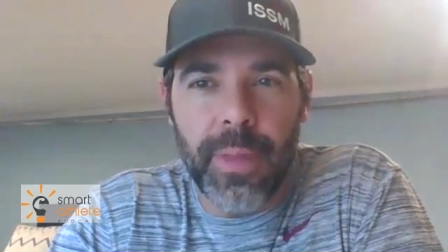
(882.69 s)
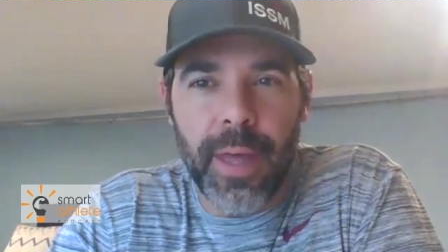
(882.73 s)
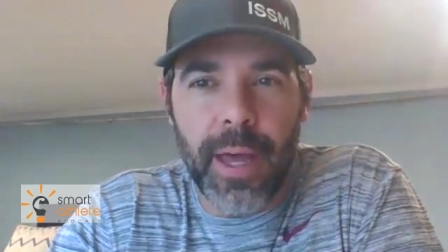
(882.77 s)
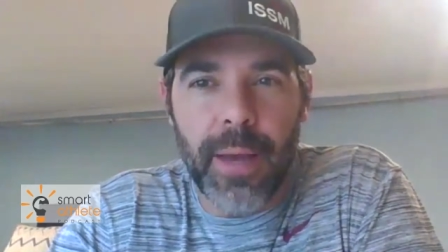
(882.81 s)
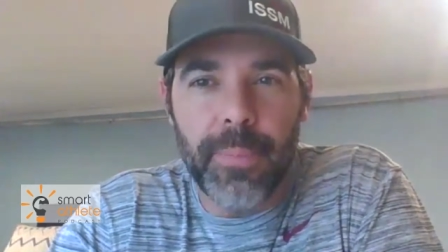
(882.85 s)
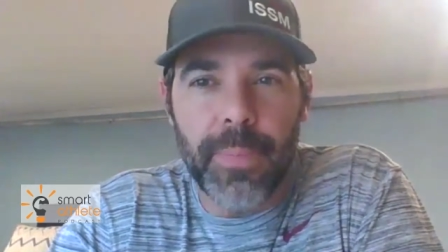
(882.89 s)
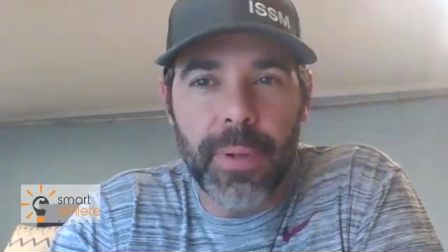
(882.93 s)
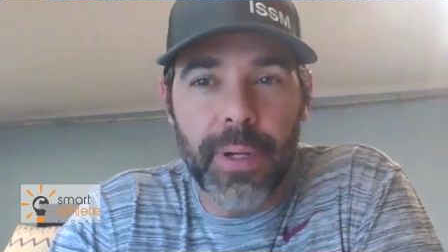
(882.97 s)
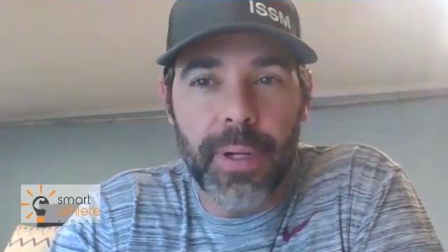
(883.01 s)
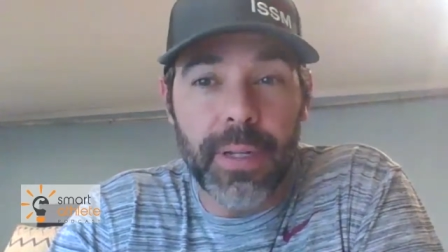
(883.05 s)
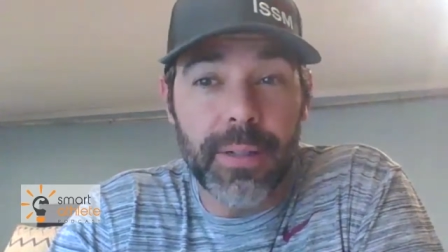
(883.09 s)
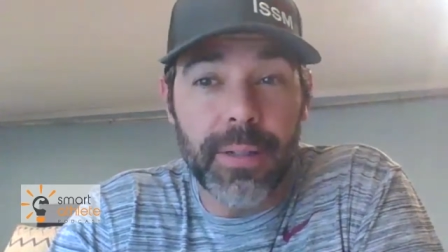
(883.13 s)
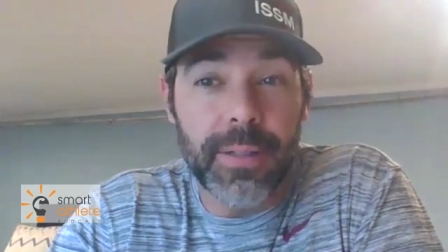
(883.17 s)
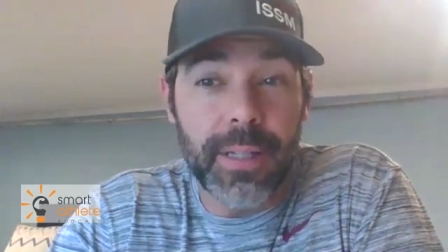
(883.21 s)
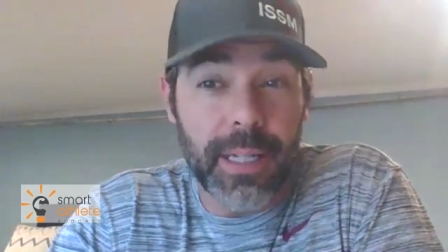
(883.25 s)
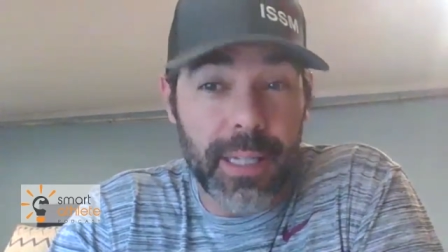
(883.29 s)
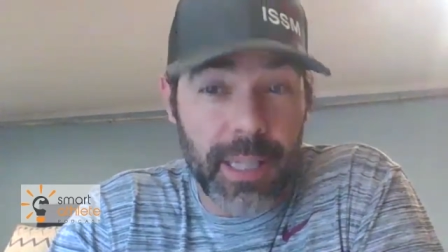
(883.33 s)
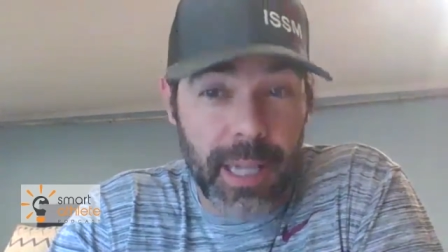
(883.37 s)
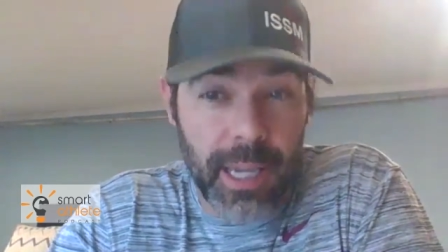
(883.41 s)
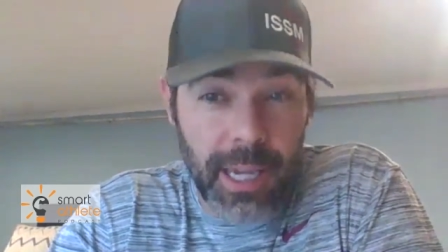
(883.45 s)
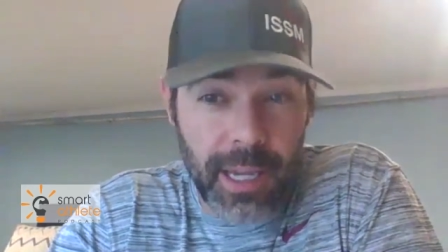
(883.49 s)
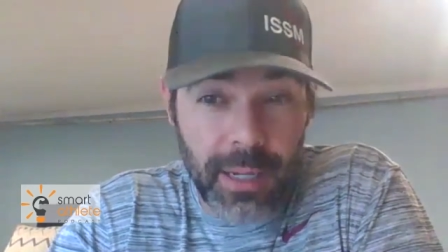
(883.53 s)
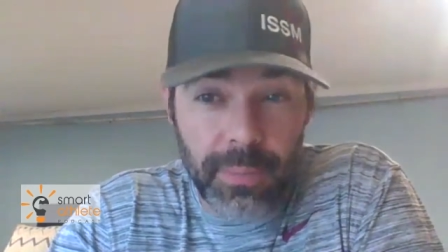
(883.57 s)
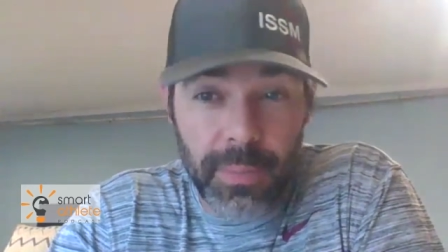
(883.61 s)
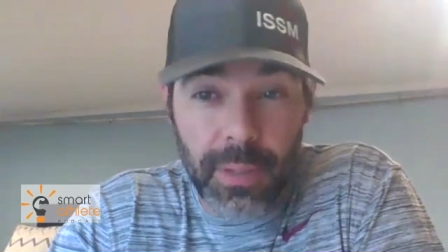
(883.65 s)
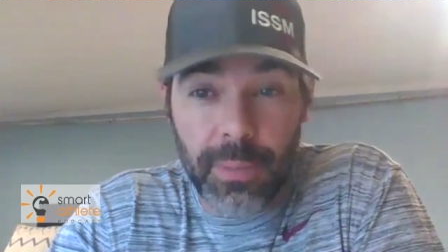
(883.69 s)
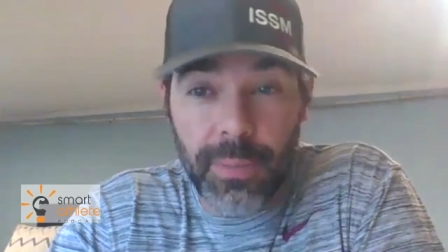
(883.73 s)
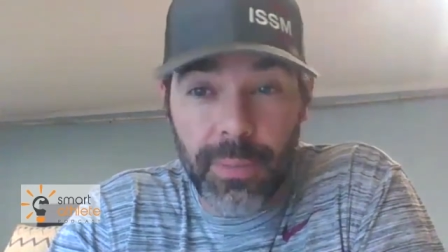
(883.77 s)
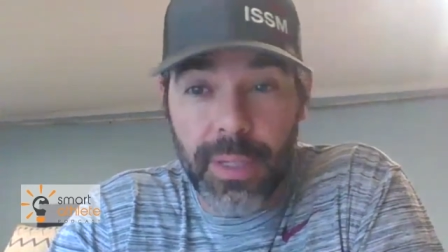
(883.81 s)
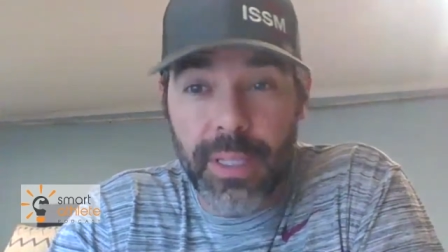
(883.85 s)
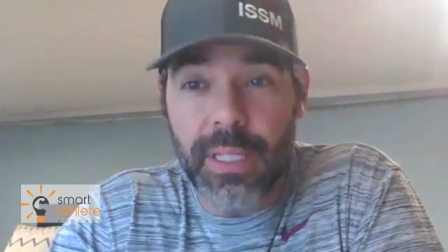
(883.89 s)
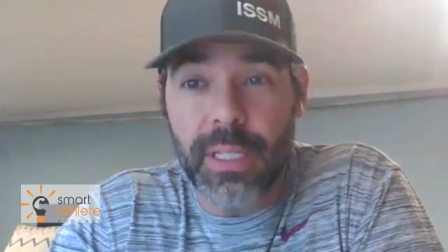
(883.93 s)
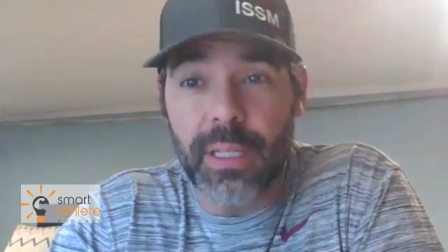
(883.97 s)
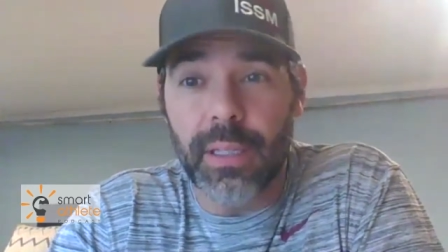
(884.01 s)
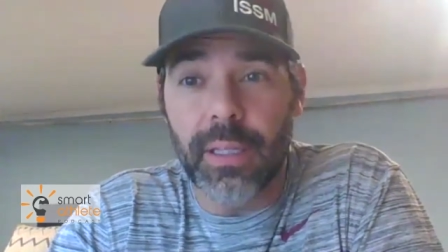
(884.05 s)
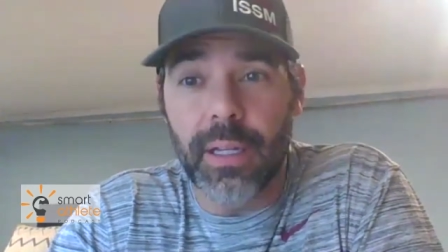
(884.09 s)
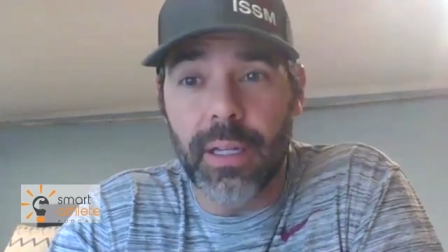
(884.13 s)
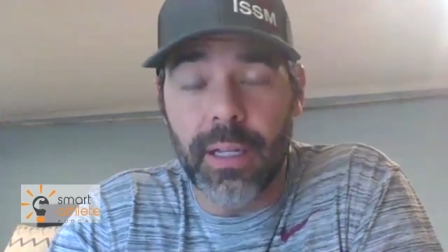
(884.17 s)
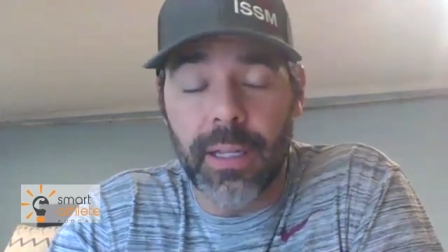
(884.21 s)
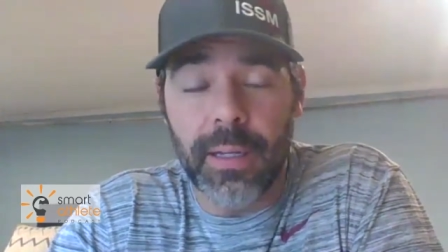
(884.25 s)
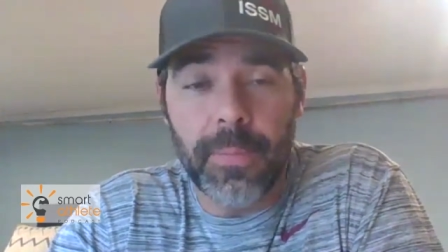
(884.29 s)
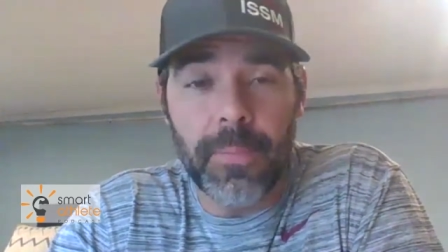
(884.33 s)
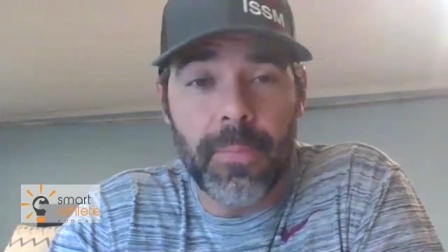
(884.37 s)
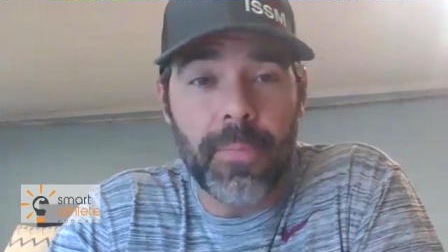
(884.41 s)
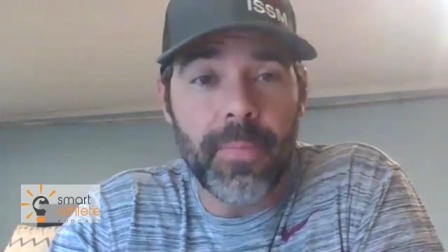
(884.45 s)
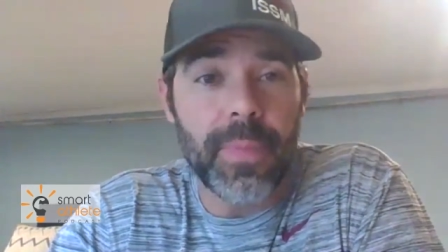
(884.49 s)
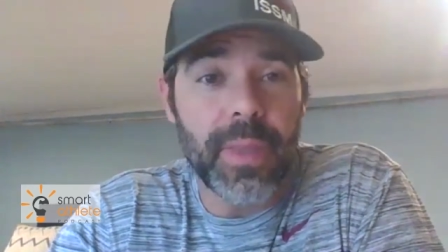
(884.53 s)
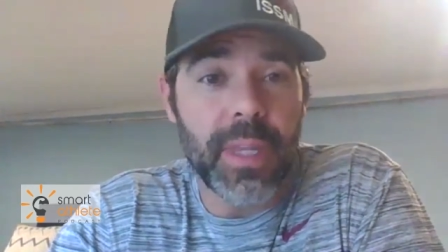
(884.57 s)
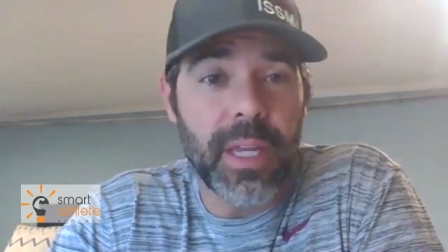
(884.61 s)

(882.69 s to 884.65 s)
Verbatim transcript: that, but it, it can be misleading,